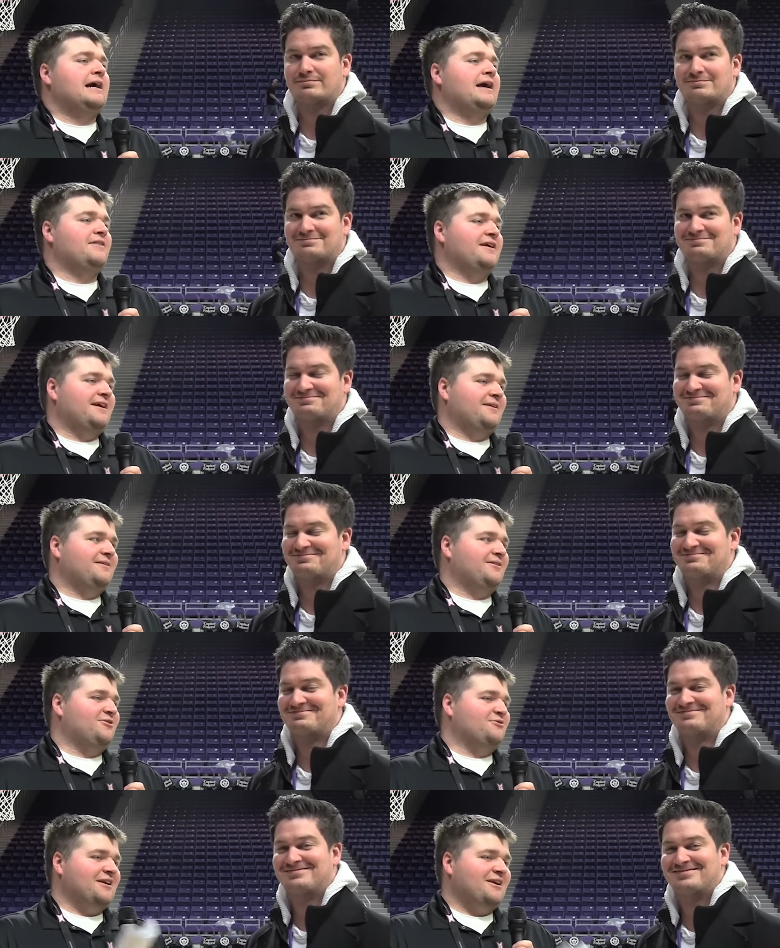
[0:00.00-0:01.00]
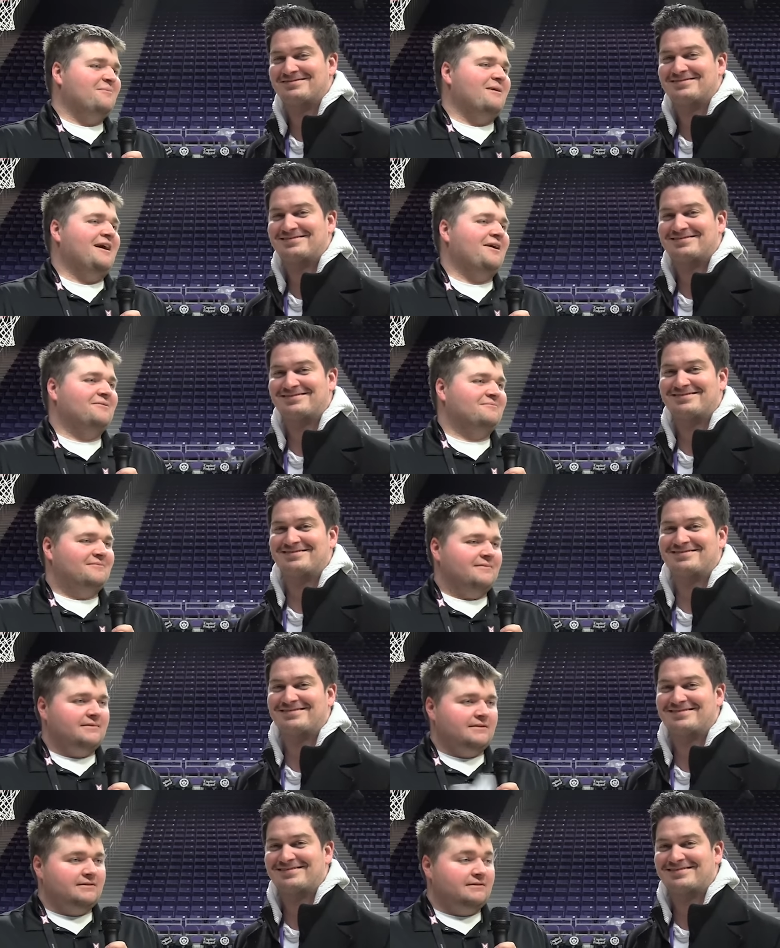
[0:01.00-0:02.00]
Speaker 1: And then you think about
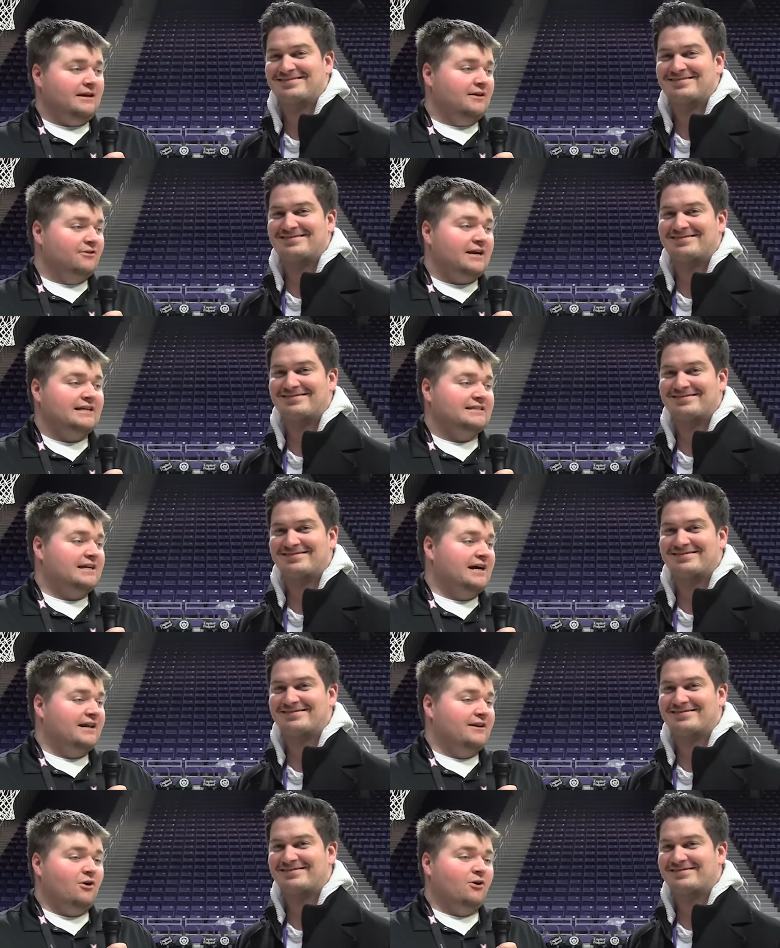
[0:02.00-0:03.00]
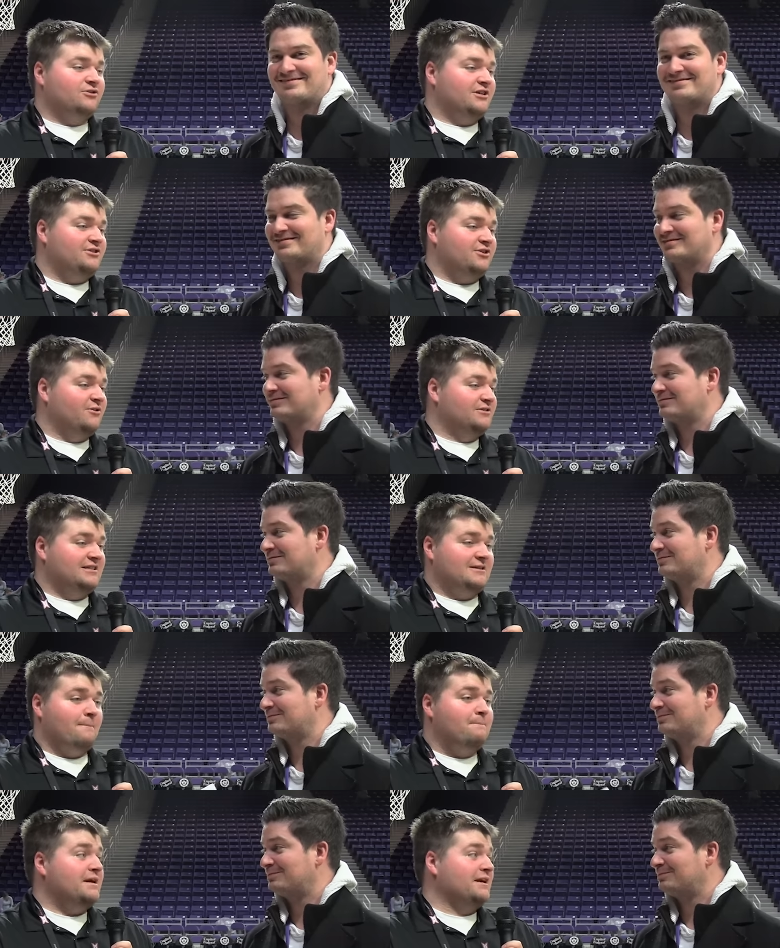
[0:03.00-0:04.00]
the other guys that got in. R.J. Jones
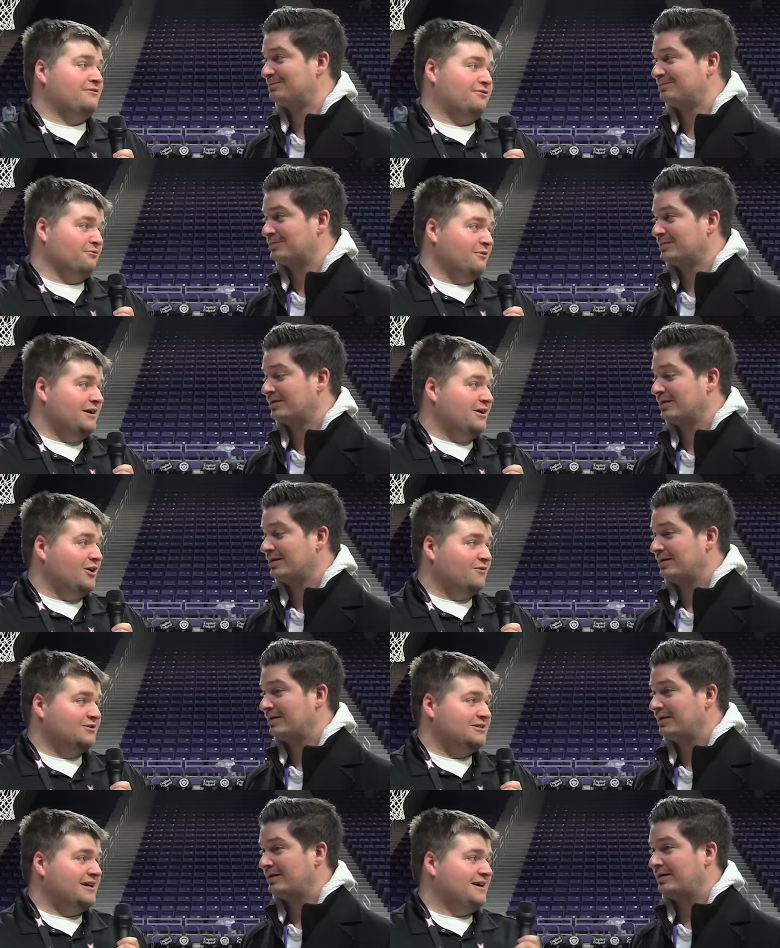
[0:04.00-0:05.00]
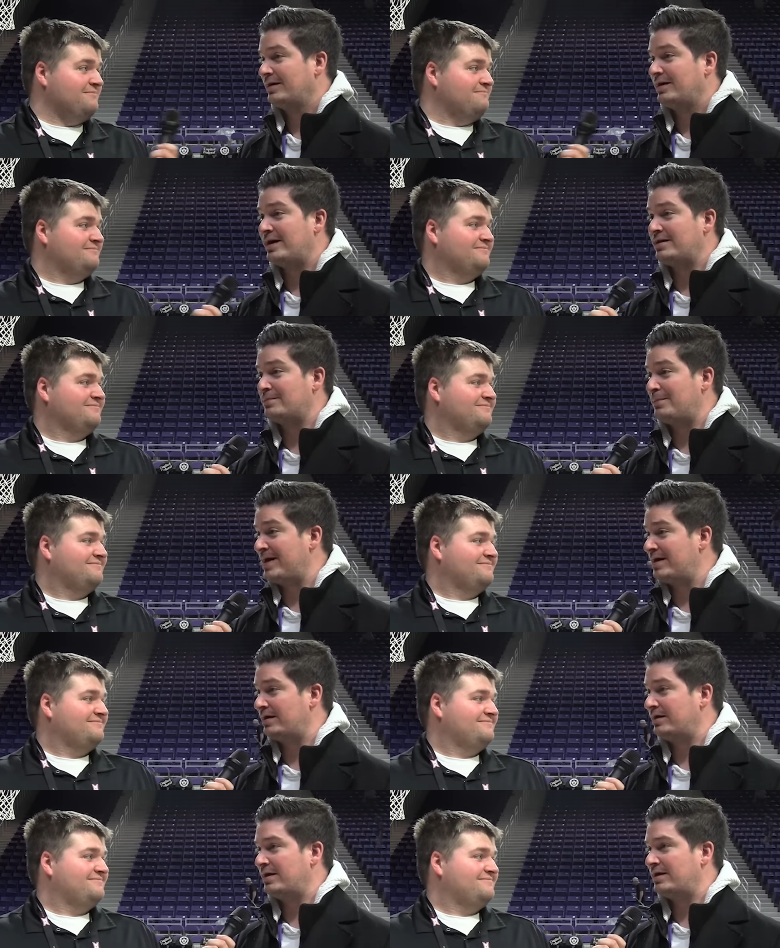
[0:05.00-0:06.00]
hits a big three in overtime.
Speaker 2: He had
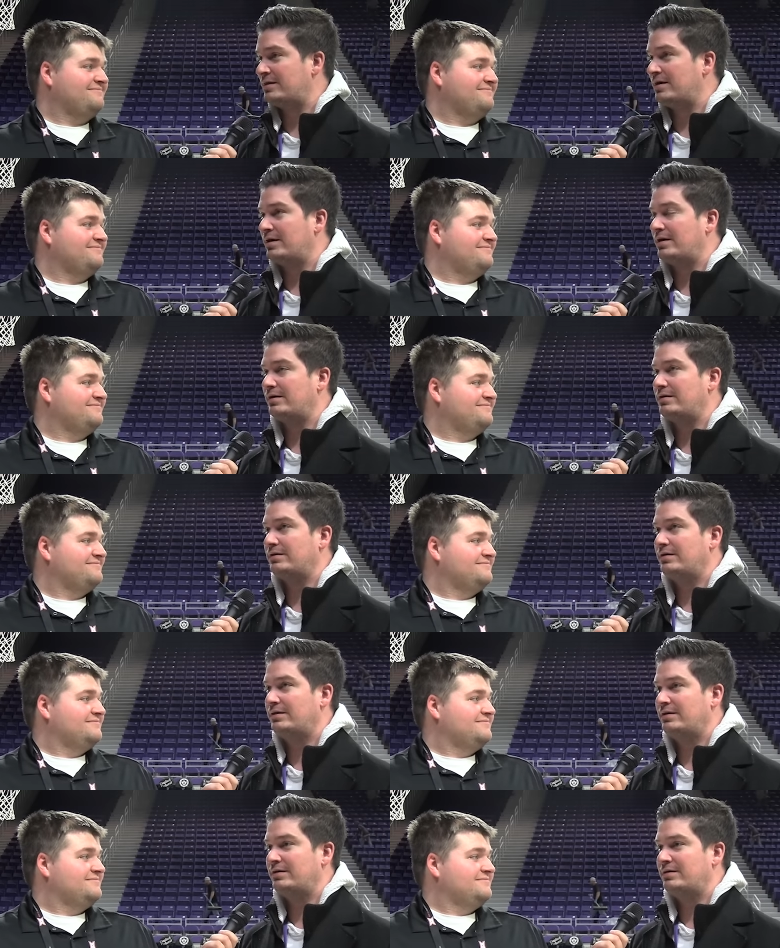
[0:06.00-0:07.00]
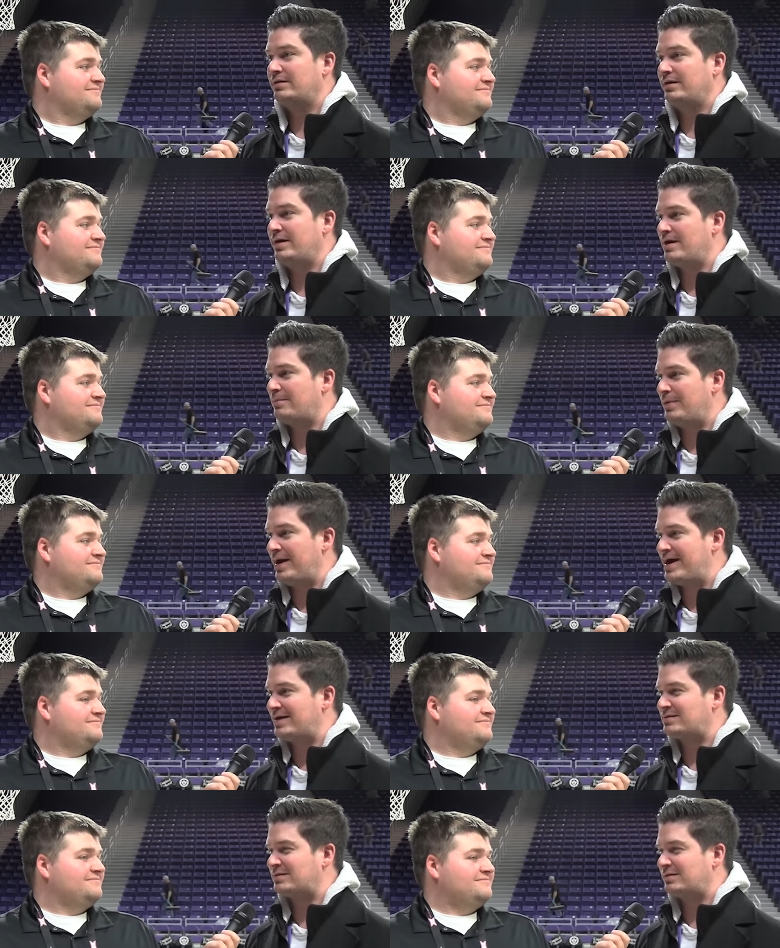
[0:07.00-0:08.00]
the he had the he had a
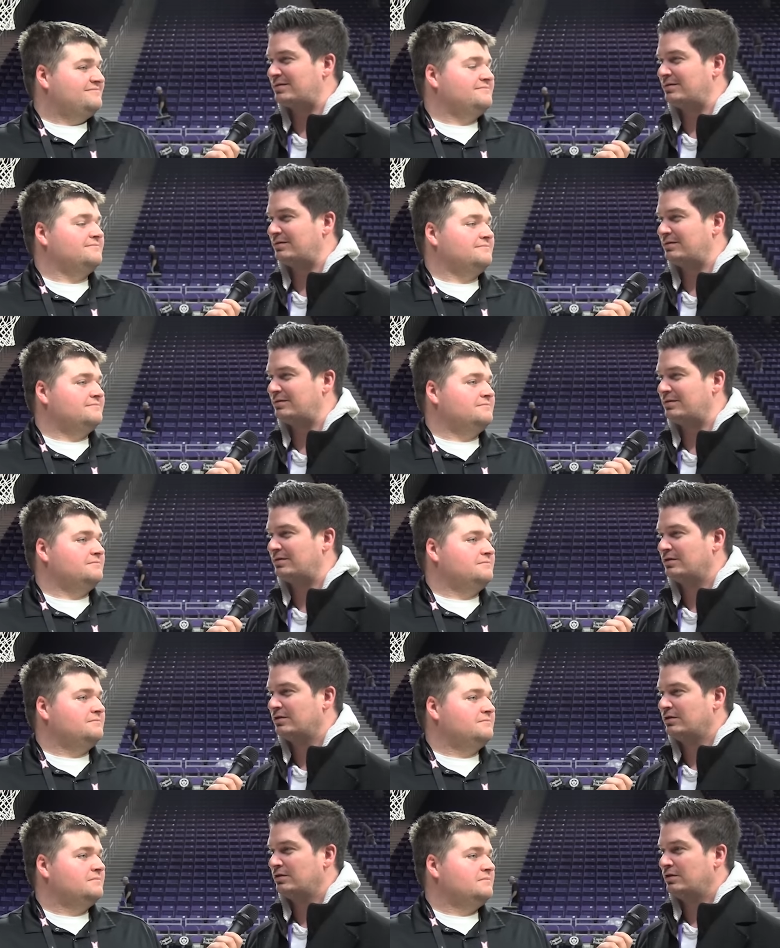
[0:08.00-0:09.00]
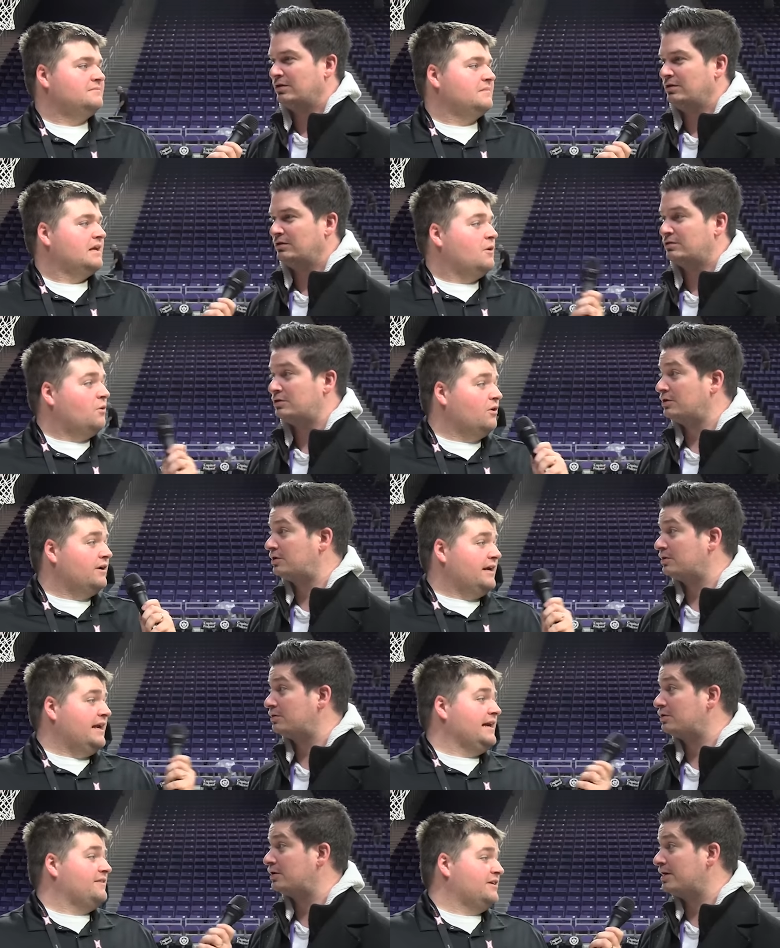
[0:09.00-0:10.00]
pass to
Speaker 1: well,
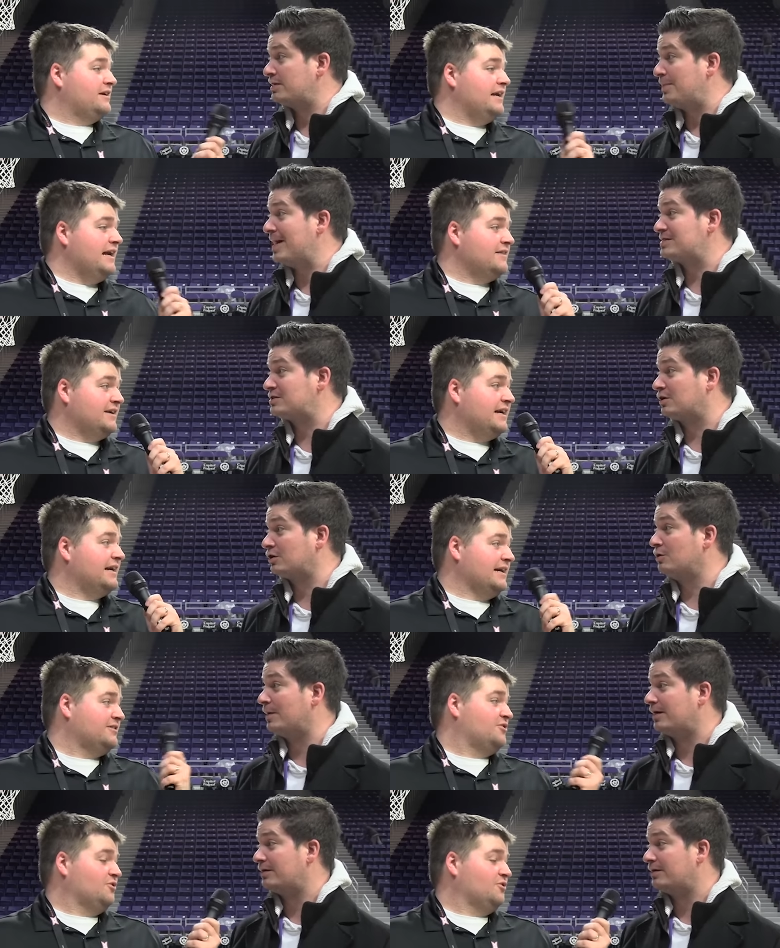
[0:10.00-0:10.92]
he had, the, he had the kick out to